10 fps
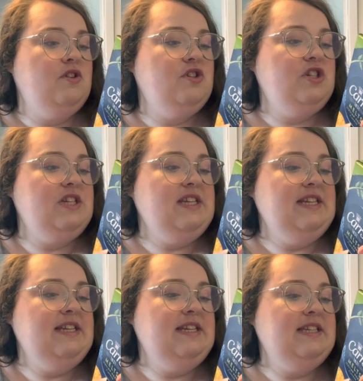
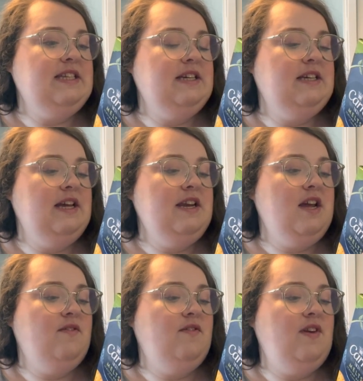Cheese, any
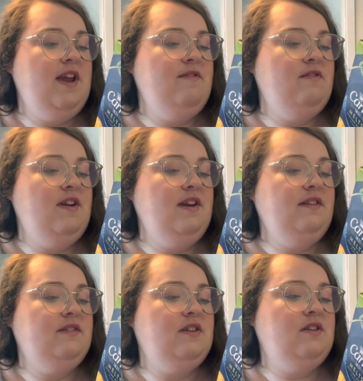other
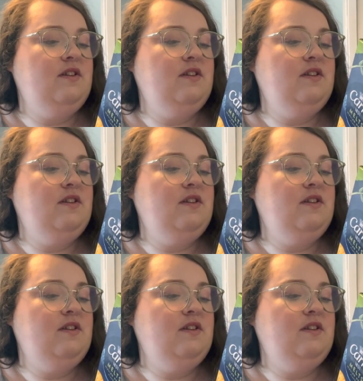flavourings?